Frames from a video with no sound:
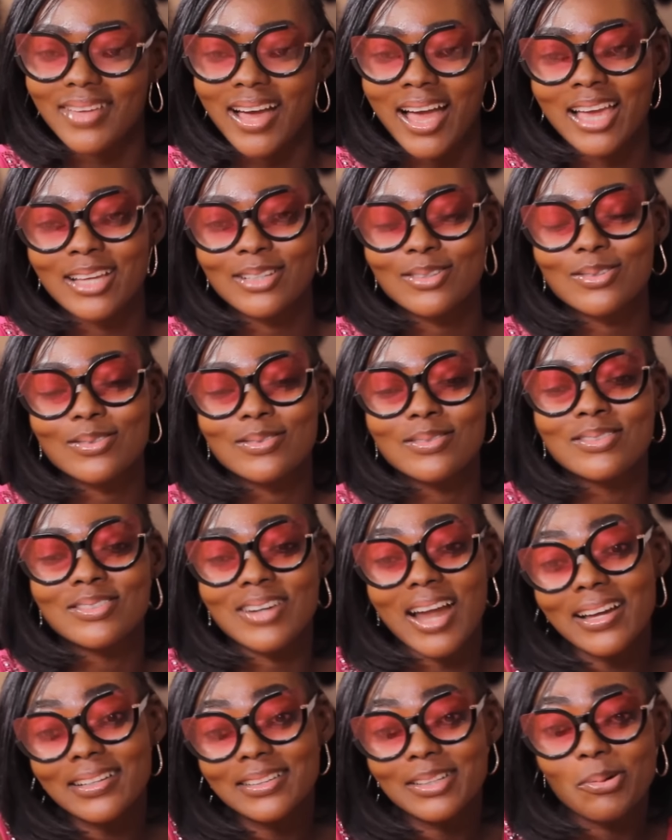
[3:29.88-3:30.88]
I
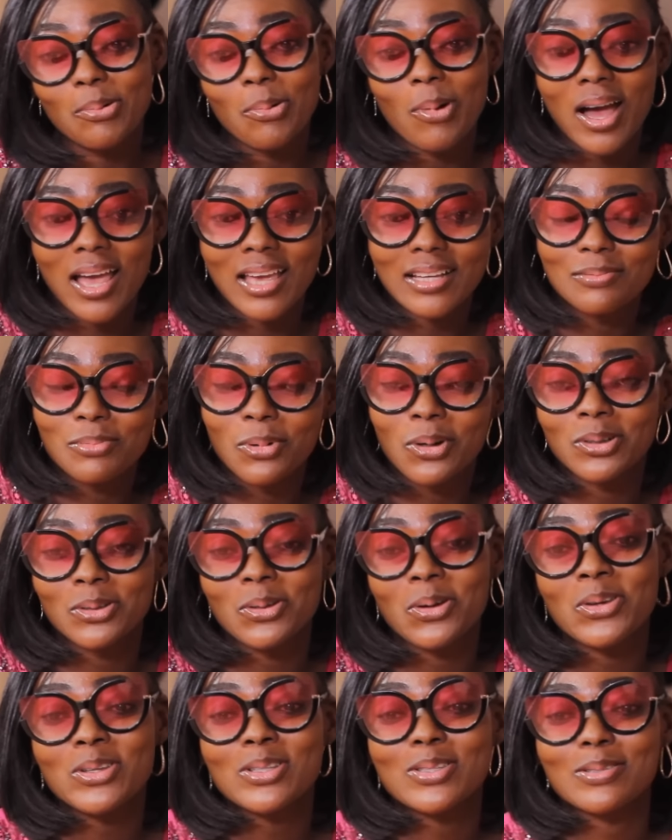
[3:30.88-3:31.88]
drank the wine, but
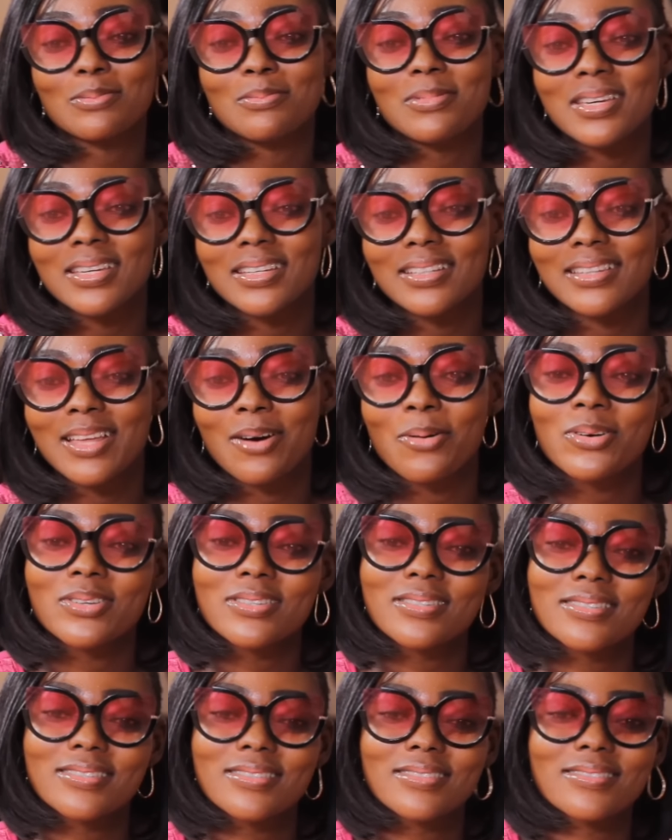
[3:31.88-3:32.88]
knowing to me, there
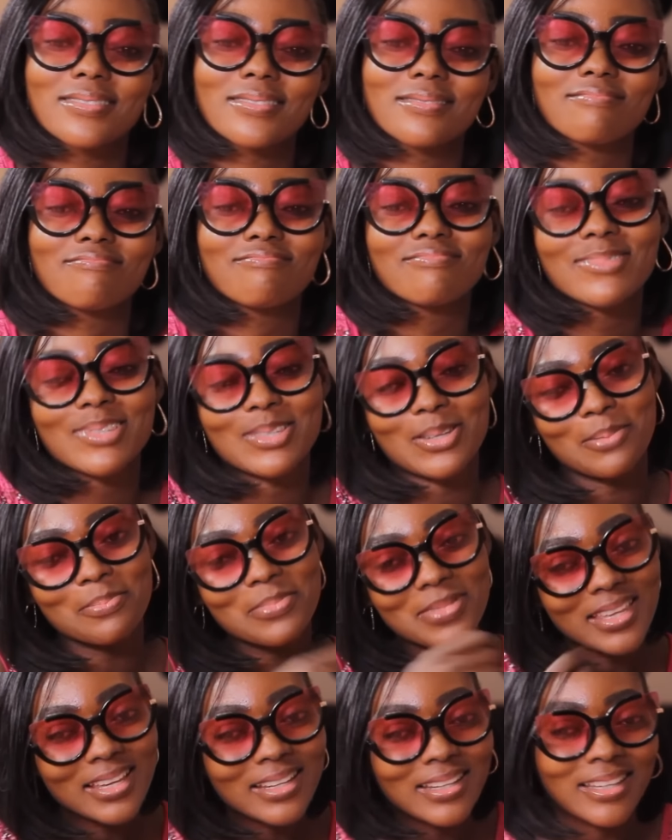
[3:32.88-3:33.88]
was
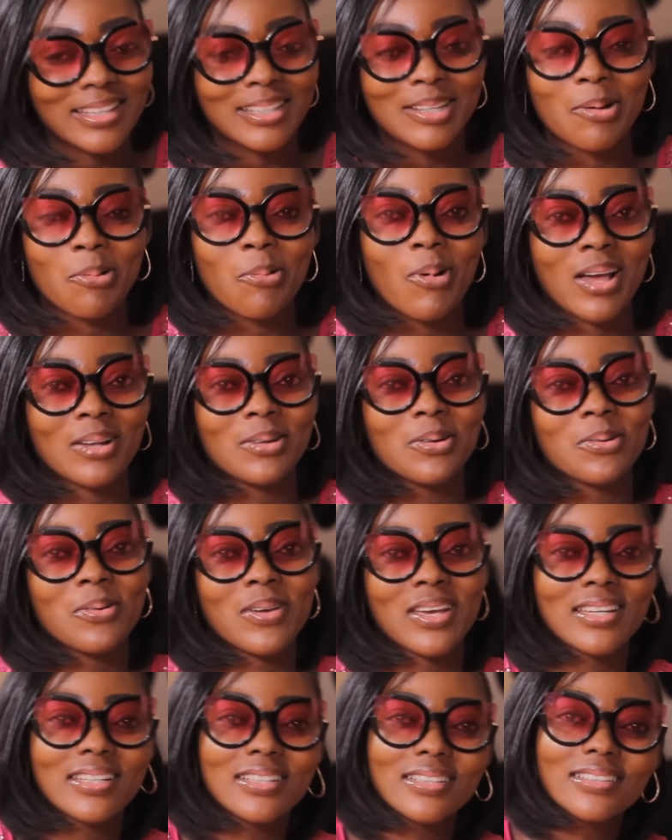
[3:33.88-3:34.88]
something in the wine
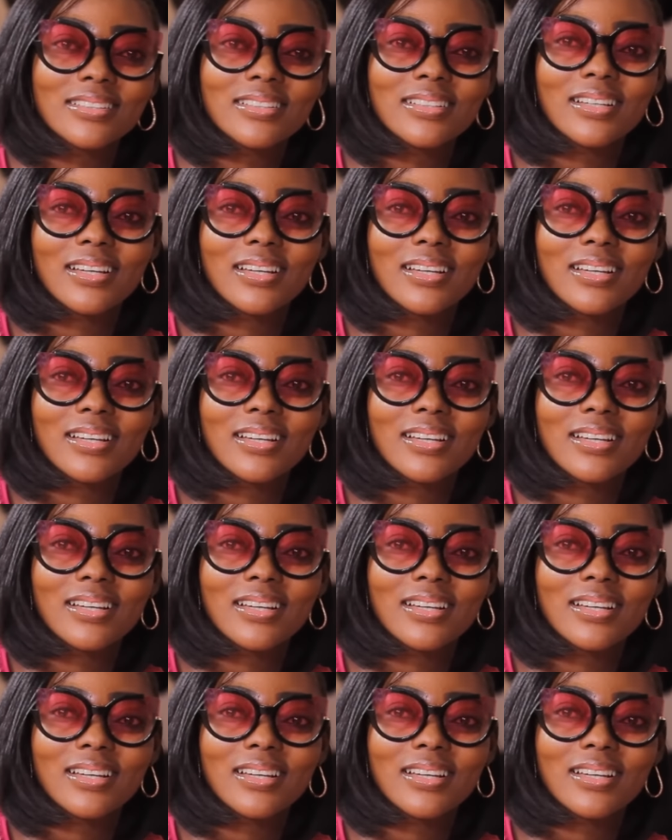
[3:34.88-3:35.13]
already.